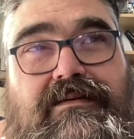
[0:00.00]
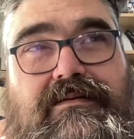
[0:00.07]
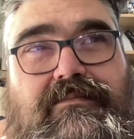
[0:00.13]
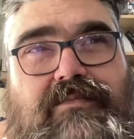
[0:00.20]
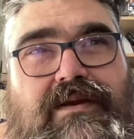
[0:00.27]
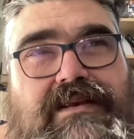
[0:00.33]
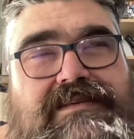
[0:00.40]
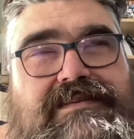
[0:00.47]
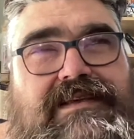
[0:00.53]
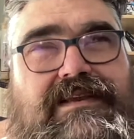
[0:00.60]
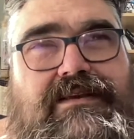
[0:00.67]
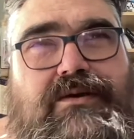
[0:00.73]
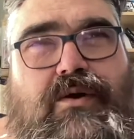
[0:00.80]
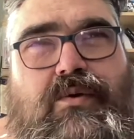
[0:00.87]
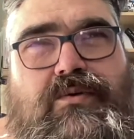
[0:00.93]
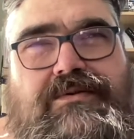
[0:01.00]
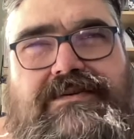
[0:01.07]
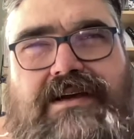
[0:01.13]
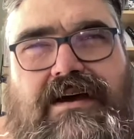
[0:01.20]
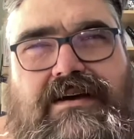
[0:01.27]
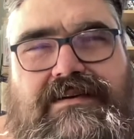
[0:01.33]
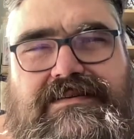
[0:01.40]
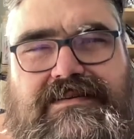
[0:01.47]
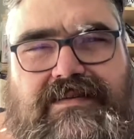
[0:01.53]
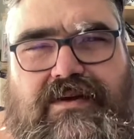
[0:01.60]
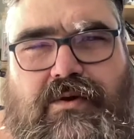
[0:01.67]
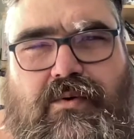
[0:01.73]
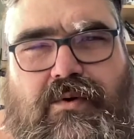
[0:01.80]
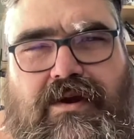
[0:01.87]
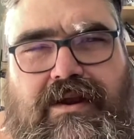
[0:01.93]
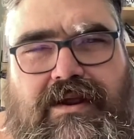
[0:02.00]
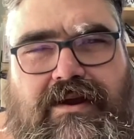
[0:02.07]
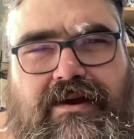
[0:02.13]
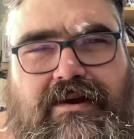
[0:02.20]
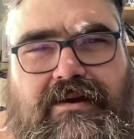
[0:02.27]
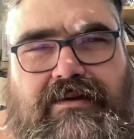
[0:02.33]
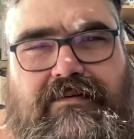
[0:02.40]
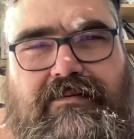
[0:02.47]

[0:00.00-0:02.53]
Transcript: what is it, Cold Dogs in the Courtyard,